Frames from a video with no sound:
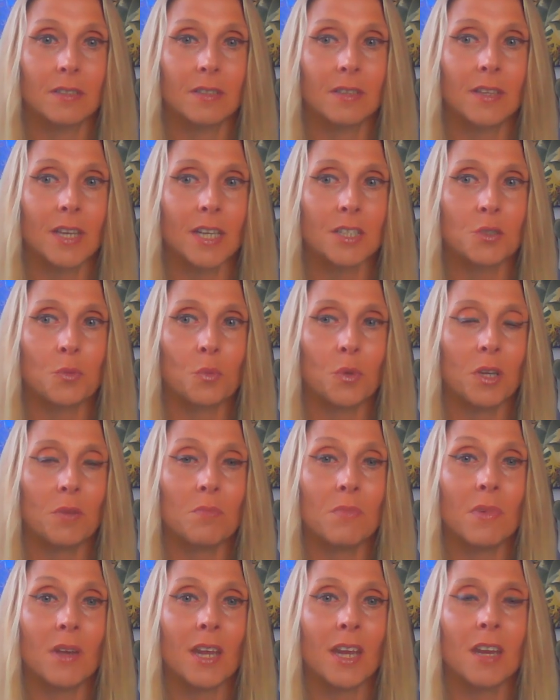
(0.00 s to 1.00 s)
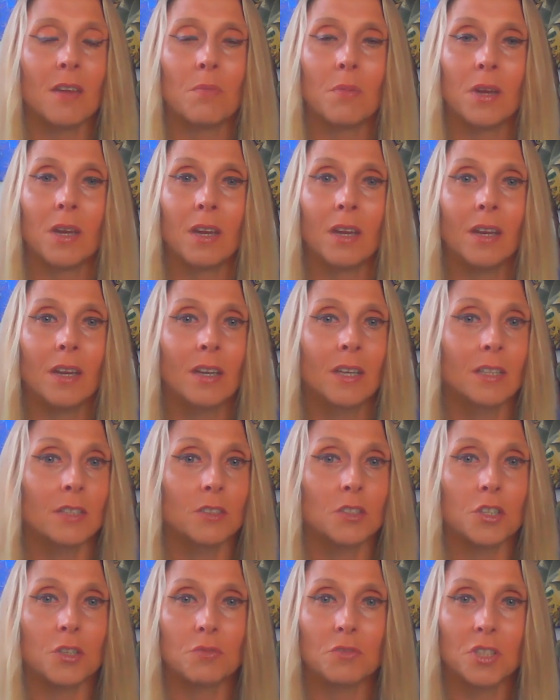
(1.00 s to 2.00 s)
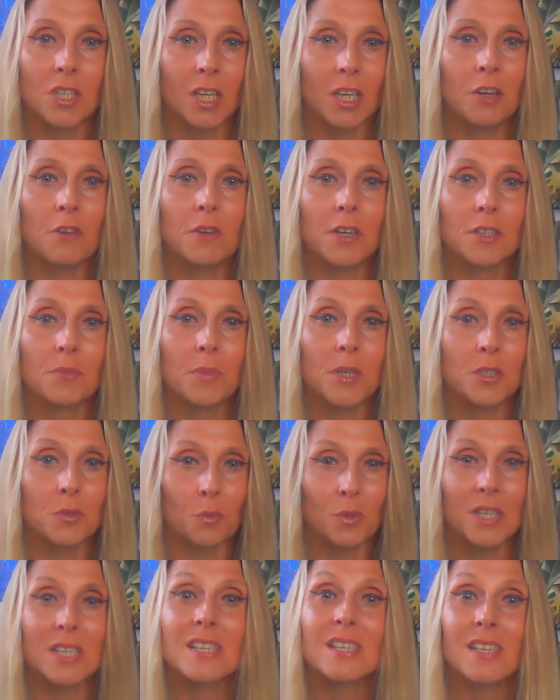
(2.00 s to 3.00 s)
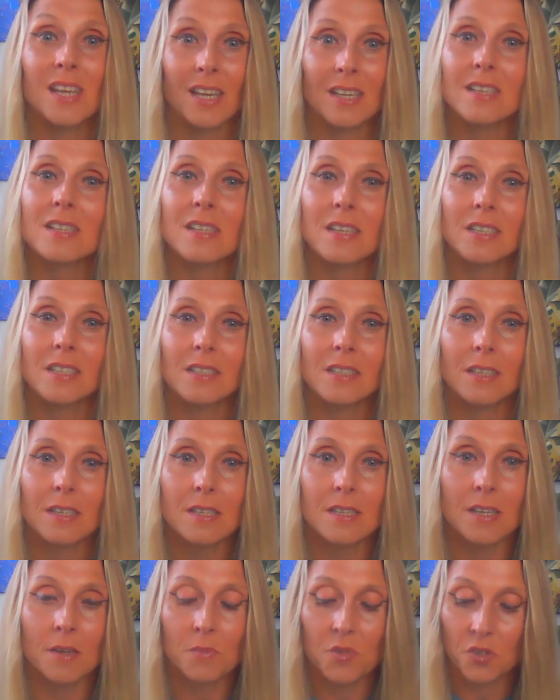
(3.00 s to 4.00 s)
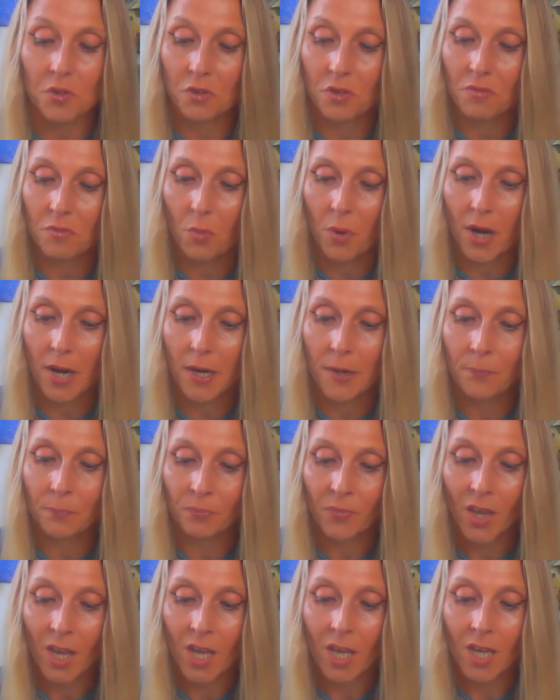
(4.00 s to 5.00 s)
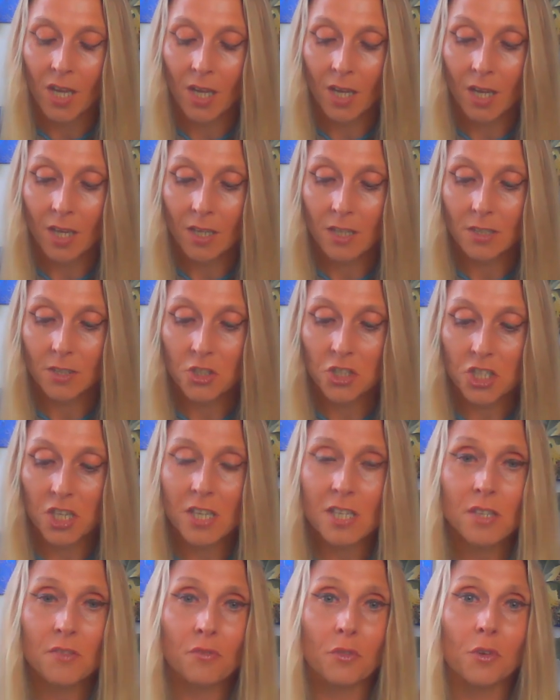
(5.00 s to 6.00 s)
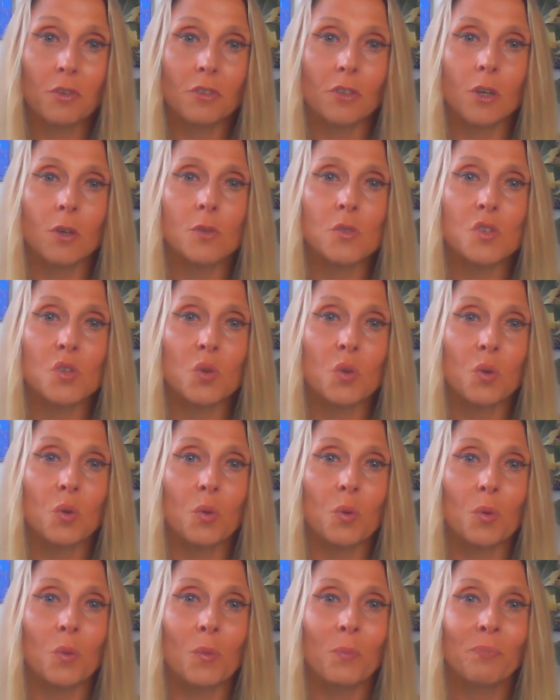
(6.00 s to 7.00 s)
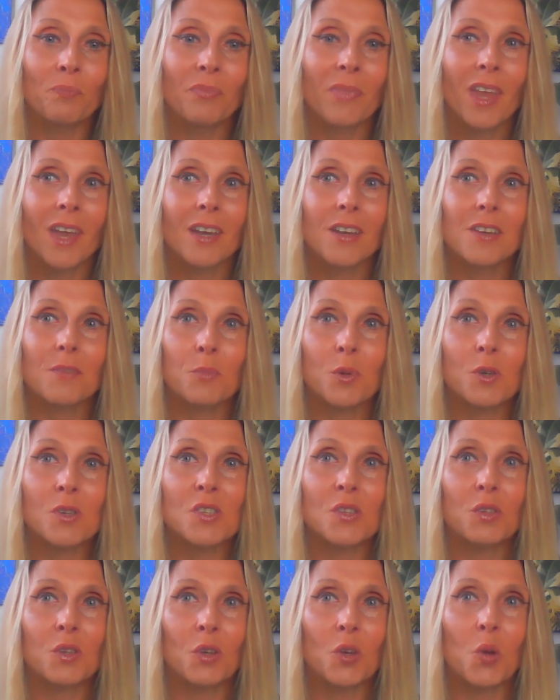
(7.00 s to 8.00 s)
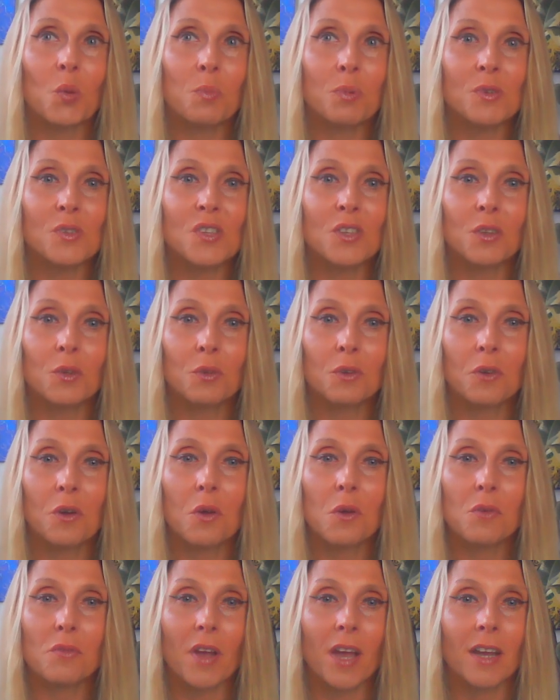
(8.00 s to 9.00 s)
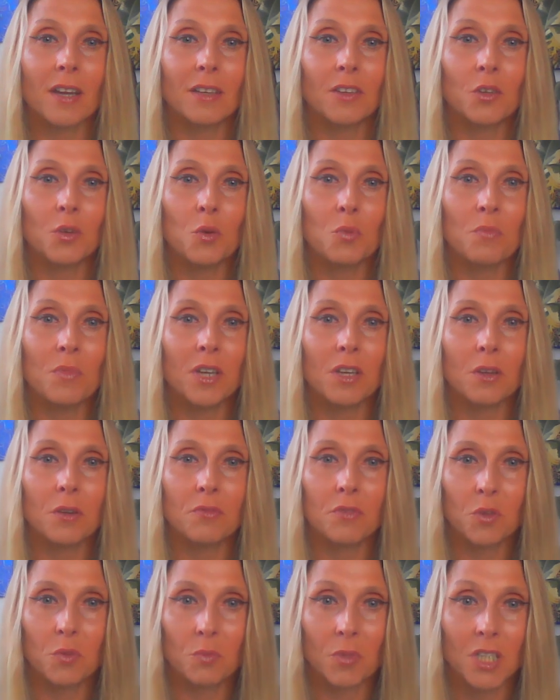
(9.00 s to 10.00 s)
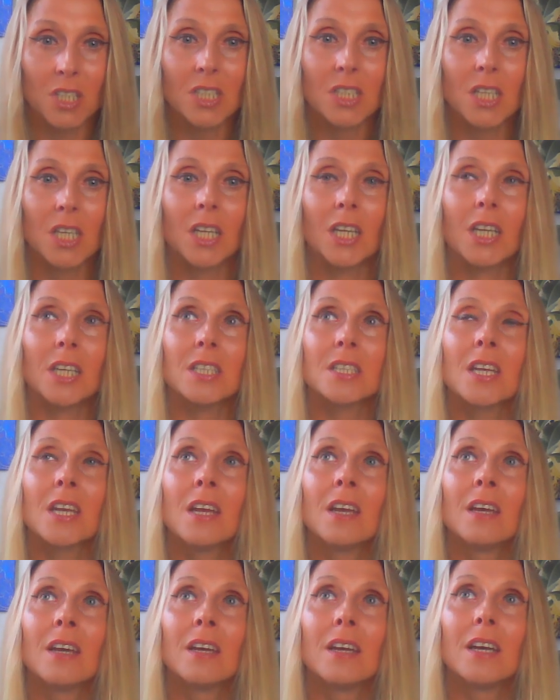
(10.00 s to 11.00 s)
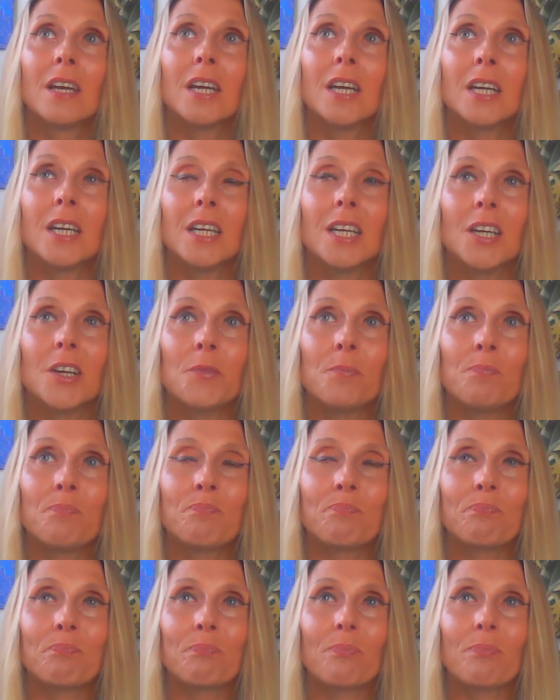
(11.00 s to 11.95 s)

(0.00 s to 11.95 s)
that we maybe don't hear it, but we sense it some sort of way. Just for those who, personal growth, I know many of you meditate, and